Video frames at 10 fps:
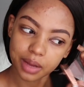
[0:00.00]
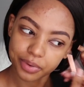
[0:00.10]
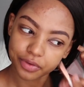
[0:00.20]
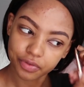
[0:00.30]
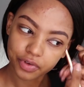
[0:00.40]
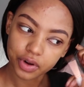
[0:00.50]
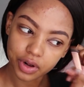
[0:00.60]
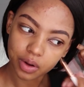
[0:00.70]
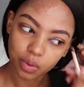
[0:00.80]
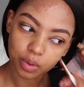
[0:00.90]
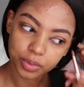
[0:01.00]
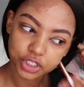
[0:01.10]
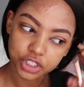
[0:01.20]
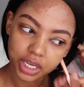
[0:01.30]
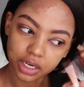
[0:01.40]
I prefer a warmer
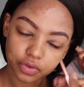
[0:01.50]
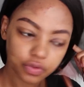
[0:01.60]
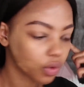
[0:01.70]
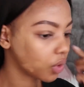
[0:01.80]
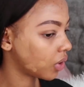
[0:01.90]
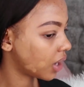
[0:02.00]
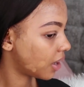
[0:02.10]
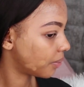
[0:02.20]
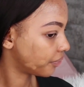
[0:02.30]
shade for